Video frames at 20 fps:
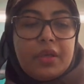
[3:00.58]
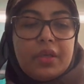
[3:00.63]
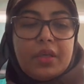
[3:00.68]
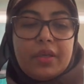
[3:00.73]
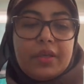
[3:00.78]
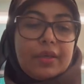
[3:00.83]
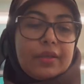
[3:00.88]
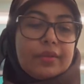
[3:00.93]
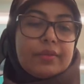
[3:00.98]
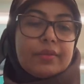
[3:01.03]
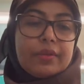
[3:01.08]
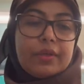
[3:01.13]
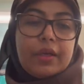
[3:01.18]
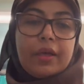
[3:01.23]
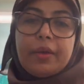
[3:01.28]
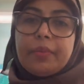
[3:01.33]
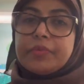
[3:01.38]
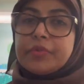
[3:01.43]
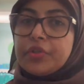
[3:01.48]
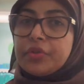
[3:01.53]
You can
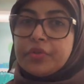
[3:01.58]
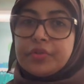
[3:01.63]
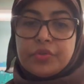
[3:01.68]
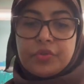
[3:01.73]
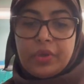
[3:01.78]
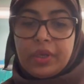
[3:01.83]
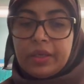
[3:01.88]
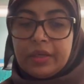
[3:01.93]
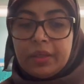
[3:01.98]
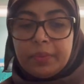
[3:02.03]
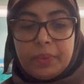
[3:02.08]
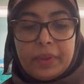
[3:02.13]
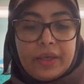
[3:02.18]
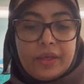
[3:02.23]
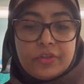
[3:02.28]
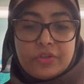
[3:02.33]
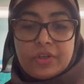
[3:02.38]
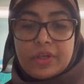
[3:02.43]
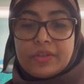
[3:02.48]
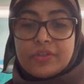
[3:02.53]
turn to any
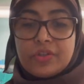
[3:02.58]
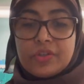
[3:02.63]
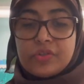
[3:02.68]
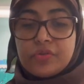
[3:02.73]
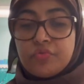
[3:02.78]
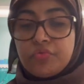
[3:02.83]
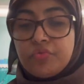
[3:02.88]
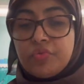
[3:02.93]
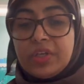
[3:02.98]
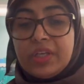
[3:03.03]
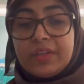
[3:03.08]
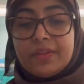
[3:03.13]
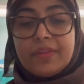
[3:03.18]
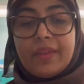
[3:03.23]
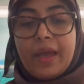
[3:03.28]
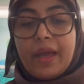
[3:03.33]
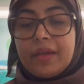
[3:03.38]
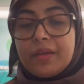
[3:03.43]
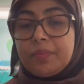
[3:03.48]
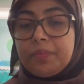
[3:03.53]
page and just read
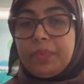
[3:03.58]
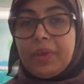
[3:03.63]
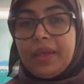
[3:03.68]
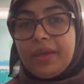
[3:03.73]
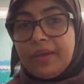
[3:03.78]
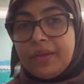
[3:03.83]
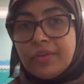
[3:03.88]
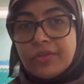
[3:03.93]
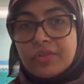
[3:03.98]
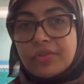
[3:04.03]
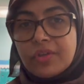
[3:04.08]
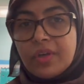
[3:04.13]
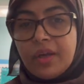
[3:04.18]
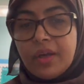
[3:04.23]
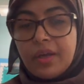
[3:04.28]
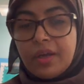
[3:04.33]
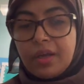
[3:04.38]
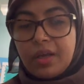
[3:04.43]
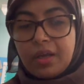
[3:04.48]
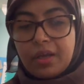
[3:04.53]
that page
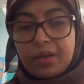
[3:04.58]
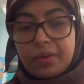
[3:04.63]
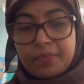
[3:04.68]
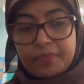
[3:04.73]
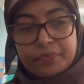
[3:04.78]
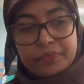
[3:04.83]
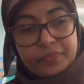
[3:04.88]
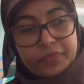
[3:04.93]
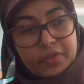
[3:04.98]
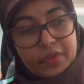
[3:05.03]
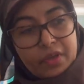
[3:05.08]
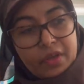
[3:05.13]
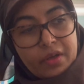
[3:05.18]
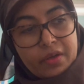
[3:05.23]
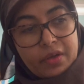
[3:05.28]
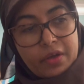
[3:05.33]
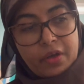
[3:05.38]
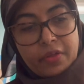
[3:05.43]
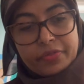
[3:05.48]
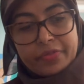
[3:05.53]
um,
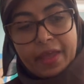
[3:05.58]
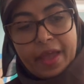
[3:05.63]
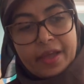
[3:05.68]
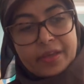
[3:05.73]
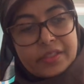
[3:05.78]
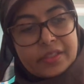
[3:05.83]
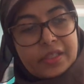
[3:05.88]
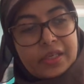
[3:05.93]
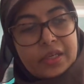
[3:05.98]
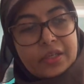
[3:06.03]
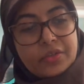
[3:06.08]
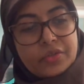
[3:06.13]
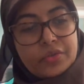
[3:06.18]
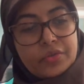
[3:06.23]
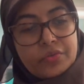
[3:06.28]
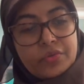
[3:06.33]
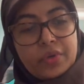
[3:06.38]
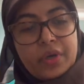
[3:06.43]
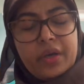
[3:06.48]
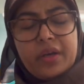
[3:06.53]
on that day
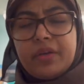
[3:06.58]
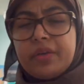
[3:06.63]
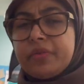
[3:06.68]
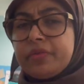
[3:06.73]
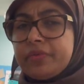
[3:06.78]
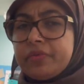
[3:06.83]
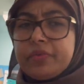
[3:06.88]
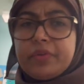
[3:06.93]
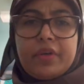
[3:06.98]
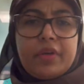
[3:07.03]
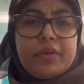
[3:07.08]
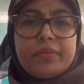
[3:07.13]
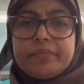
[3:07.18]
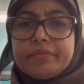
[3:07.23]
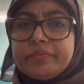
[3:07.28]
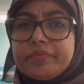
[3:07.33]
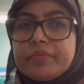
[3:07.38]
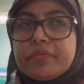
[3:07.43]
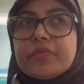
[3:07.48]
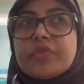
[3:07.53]
to kind of
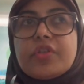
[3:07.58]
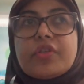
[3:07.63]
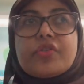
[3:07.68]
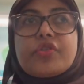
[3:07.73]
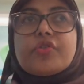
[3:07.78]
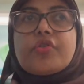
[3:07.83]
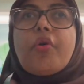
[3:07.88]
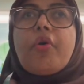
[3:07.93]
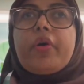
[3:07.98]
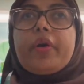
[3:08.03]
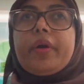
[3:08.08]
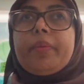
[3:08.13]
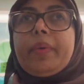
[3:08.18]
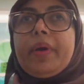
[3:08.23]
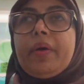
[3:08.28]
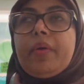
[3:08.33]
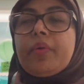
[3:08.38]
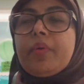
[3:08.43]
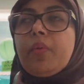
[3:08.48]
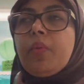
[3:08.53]
just talk
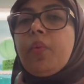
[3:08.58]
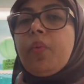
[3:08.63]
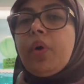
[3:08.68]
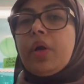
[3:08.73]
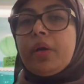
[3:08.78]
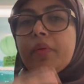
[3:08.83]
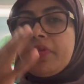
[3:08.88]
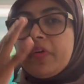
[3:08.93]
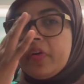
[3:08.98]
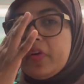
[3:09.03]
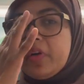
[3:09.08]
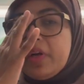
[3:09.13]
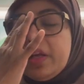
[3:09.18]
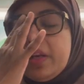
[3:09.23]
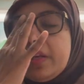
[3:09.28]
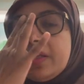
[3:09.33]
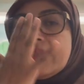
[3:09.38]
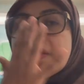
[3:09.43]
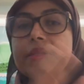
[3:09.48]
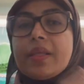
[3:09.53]
about whatever
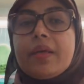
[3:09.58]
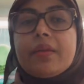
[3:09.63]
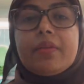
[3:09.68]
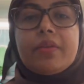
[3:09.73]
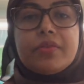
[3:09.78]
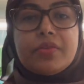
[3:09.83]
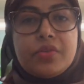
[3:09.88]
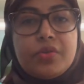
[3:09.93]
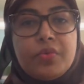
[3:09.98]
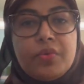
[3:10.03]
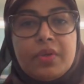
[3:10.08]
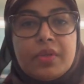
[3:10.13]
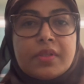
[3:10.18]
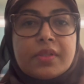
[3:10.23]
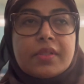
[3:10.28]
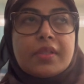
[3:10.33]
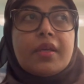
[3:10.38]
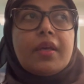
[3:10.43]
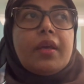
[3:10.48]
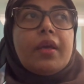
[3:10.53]
it is that the
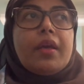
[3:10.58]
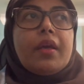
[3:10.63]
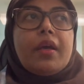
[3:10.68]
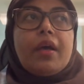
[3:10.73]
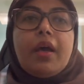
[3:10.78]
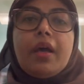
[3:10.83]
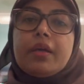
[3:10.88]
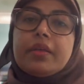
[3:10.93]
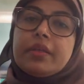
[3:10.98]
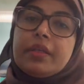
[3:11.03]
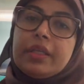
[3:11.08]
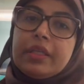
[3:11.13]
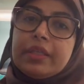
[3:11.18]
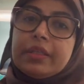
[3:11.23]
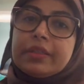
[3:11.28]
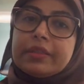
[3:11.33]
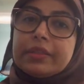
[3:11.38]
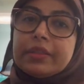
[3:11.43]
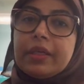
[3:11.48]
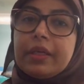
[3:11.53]
students need
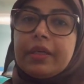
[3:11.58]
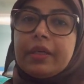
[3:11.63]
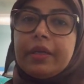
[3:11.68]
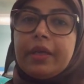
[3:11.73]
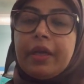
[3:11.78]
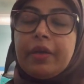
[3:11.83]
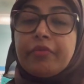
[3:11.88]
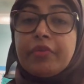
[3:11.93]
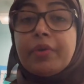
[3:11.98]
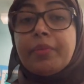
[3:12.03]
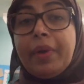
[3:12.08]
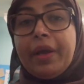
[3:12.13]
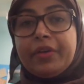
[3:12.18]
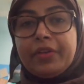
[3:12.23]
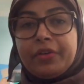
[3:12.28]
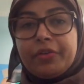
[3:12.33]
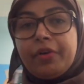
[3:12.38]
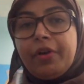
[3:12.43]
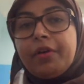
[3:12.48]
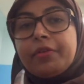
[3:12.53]
a
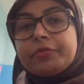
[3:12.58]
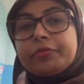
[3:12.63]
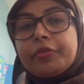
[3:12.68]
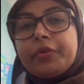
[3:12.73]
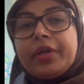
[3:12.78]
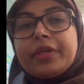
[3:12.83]
reminder of. For